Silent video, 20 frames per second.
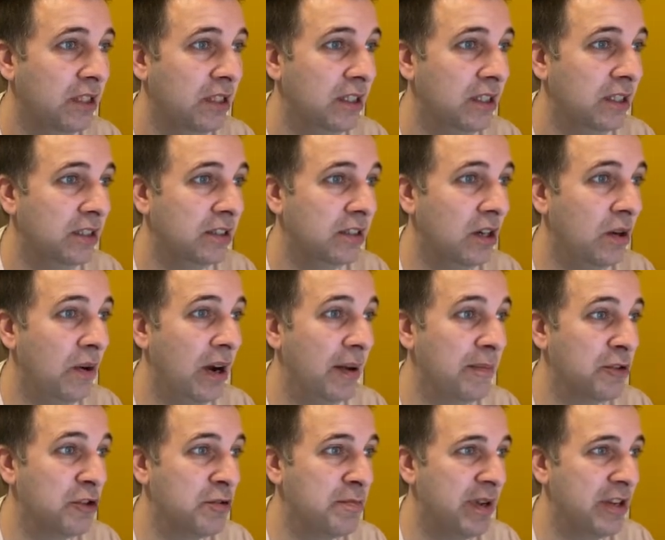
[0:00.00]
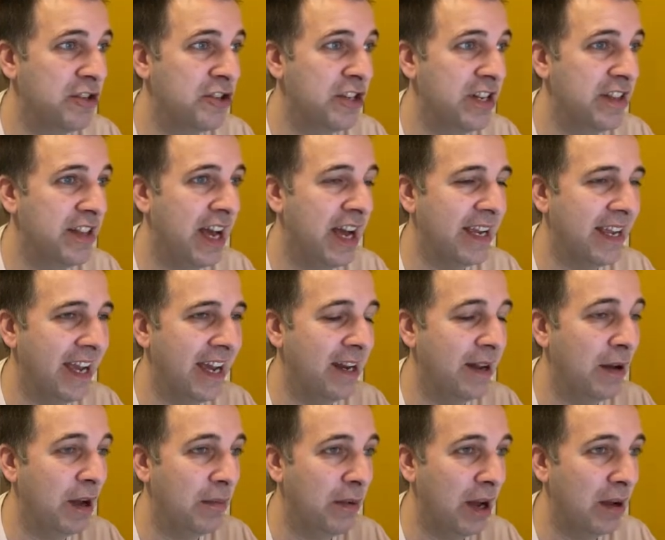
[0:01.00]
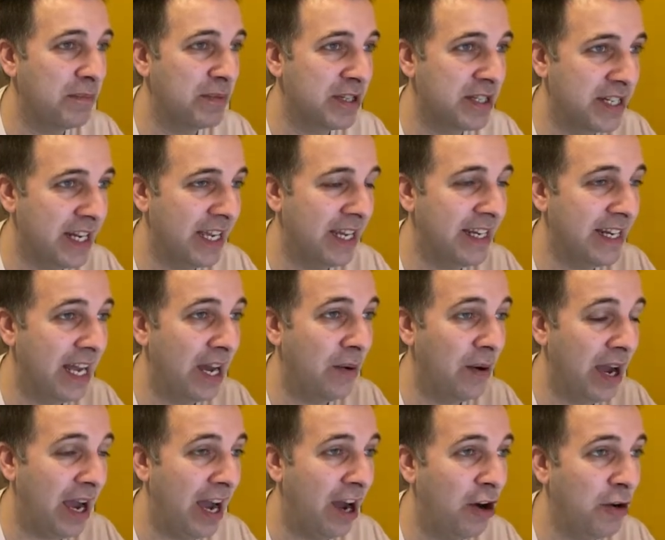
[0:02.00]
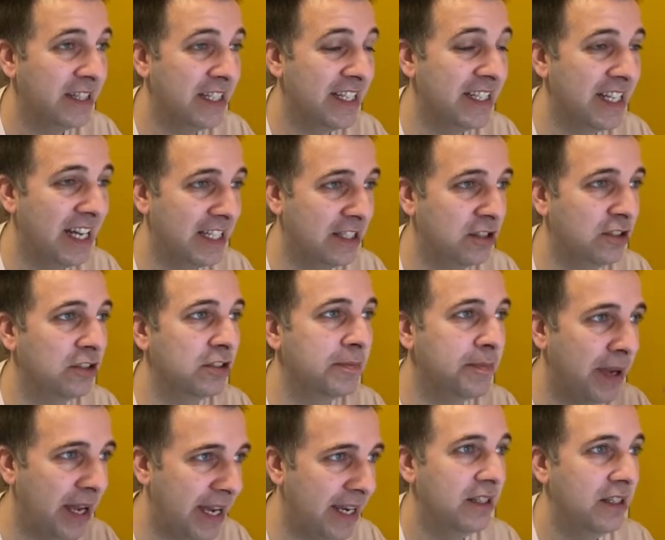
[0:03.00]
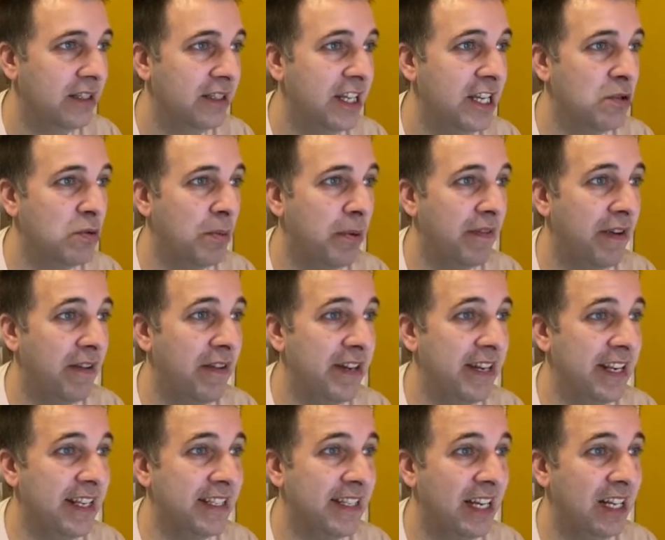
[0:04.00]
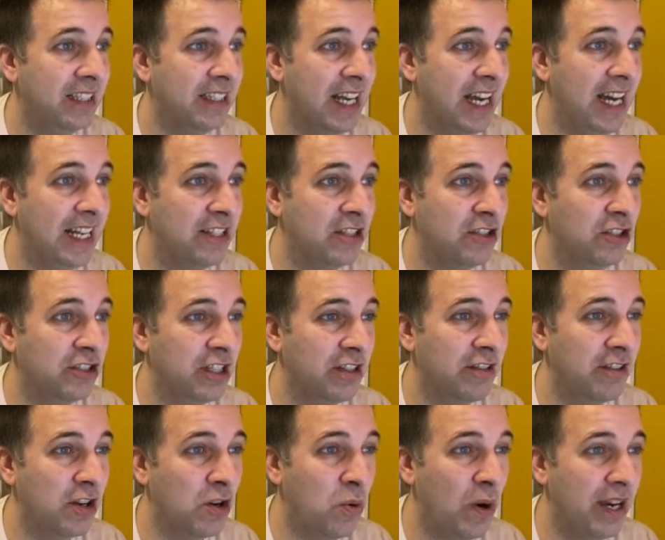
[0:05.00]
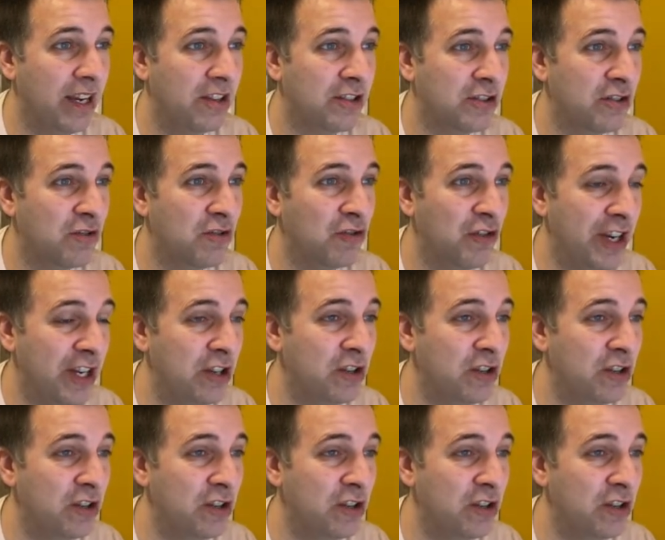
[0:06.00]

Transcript: So I'm just mentioning that again, I'm stating out how these articles pay. These will be very detailed articles that require some real